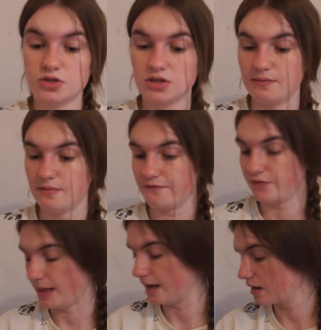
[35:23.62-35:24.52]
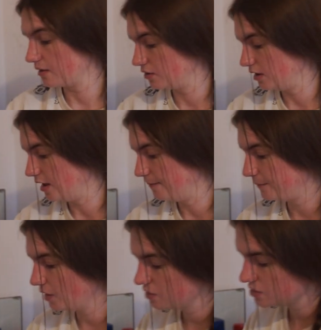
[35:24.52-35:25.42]
them for like
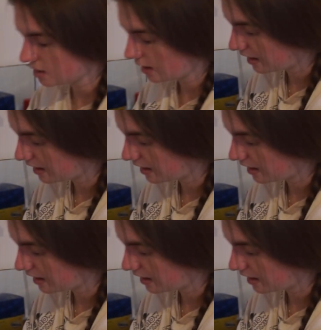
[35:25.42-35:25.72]
buns and